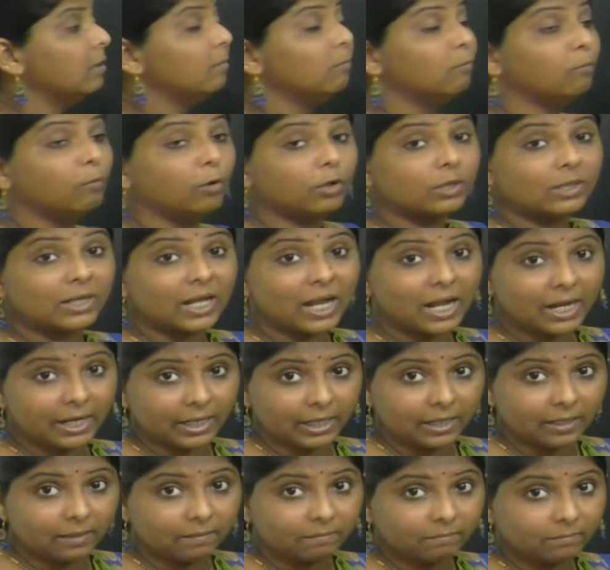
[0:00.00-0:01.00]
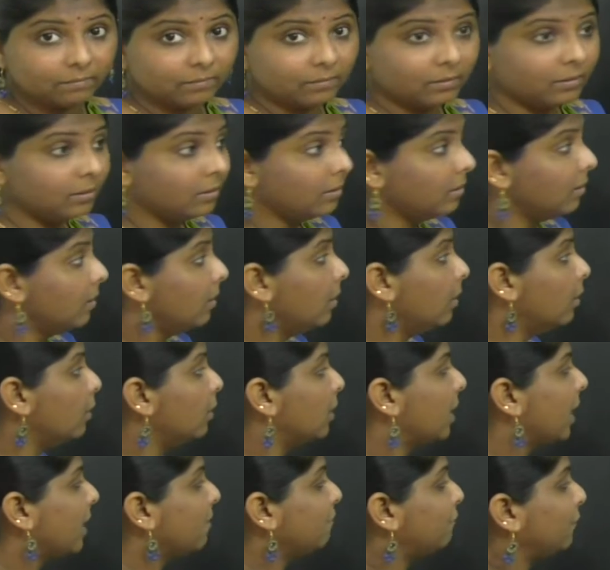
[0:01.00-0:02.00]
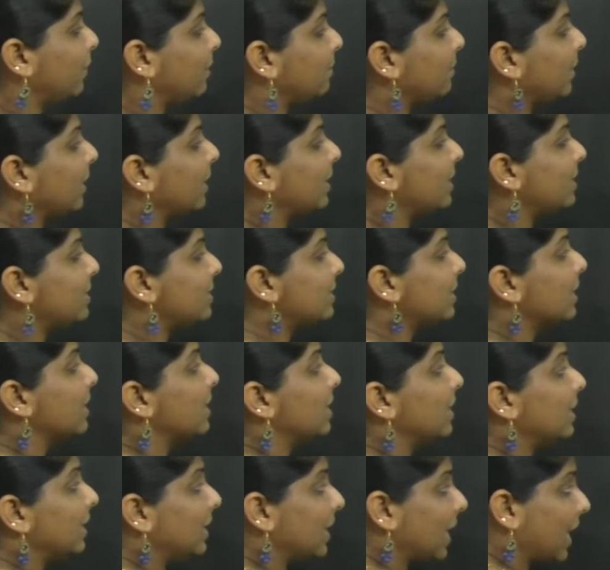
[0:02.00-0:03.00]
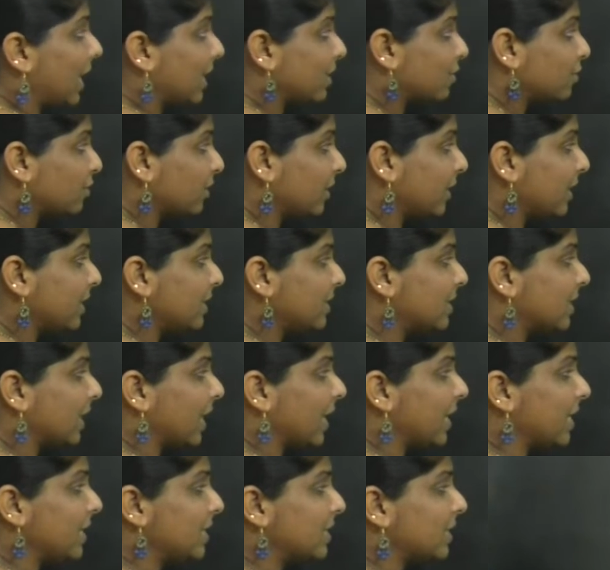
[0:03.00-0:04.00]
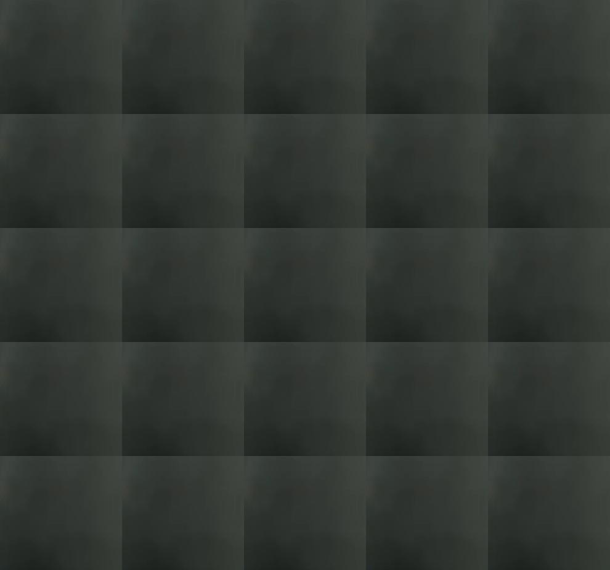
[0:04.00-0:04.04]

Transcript: motile. Okay, female is larger in size